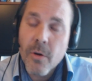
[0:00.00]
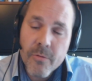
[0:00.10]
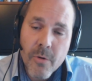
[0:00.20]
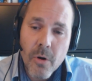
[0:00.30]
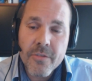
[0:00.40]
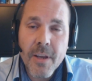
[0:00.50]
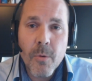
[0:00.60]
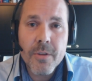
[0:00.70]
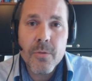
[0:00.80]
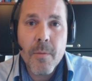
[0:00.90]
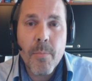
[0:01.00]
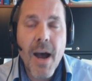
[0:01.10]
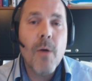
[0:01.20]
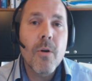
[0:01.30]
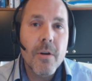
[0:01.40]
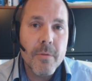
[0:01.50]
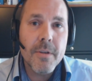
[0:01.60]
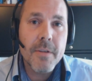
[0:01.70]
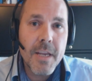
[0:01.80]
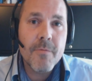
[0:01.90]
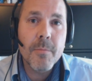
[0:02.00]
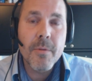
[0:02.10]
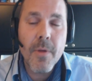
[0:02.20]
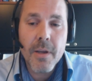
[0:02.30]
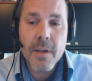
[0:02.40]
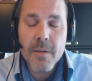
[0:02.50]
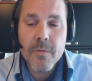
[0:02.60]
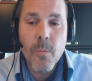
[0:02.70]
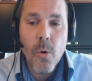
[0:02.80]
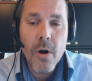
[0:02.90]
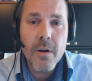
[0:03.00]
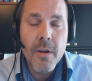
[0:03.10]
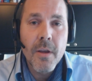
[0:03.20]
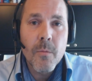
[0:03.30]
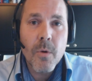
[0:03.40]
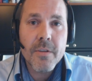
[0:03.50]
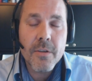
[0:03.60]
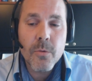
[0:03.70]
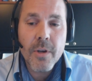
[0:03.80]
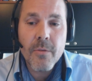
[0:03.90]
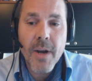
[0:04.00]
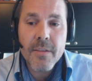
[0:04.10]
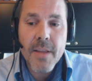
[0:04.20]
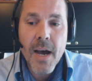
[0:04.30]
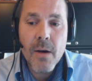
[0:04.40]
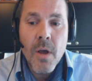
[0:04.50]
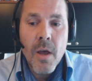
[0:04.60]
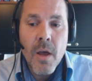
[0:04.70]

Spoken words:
Of course, they want to empower even more what they're doing right now,